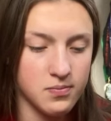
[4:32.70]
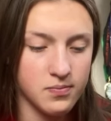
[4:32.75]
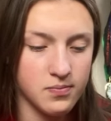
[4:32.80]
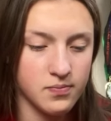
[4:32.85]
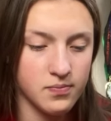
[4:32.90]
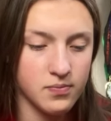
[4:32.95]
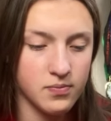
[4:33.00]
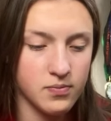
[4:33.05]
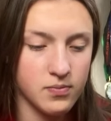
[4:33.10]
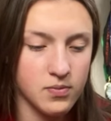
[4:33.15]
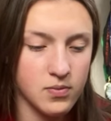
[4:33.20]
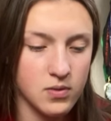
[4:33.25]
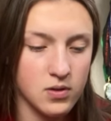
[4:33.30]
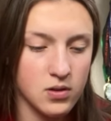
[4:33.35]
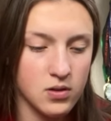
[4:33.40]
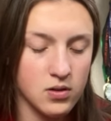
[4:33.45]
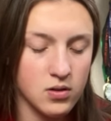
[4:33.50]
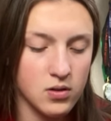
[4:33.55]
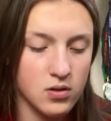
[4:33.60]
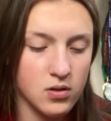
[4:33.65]

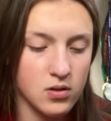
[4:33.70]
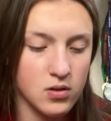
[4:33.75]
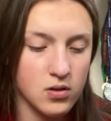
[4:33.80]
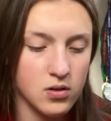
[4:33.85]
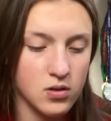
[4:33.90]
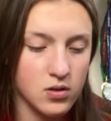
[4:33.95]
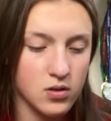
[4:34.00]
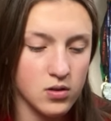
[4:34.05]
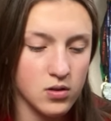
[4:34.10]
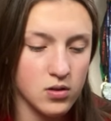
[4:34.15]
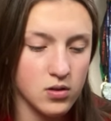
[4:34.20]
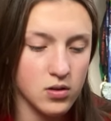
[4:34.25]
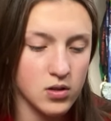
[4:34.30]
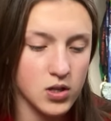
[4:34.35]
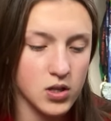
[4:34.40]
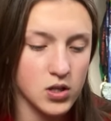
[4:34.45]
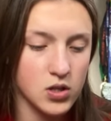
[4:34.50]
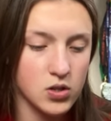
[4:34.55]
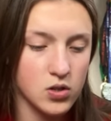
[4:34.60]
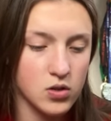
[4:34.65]

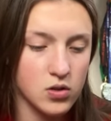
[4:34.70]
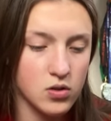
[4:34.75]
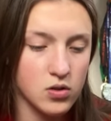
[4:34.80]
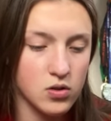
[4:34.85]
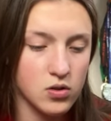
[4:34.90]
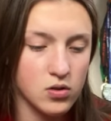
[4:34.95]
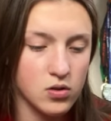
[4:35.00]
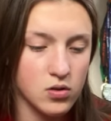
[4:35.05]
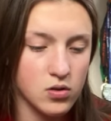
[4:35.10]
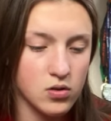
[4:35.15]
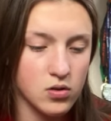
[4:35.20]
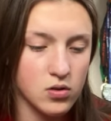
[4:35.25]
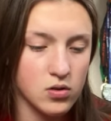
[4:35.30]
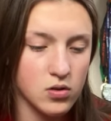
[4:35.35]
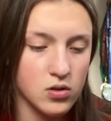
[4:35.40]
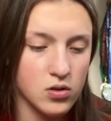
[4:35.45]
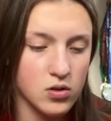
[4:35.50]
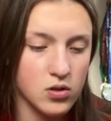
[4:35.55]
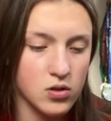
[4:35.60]
Nothing is said.